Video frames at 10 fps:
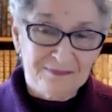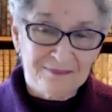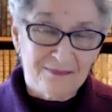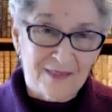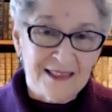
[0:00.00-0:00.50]

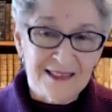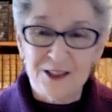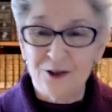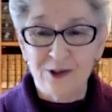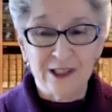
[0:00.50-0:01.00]

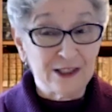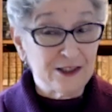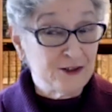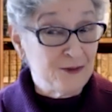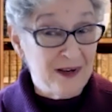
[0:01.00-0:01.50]
Assyrian and
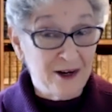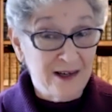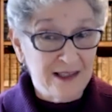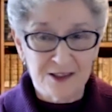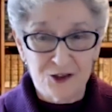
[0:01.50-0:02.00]

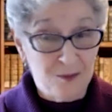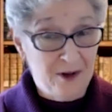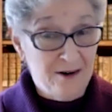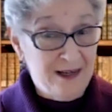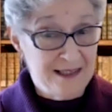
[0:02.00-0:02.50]
the
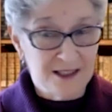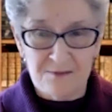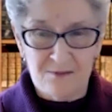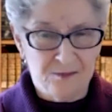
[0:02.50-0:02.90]
Sumerians,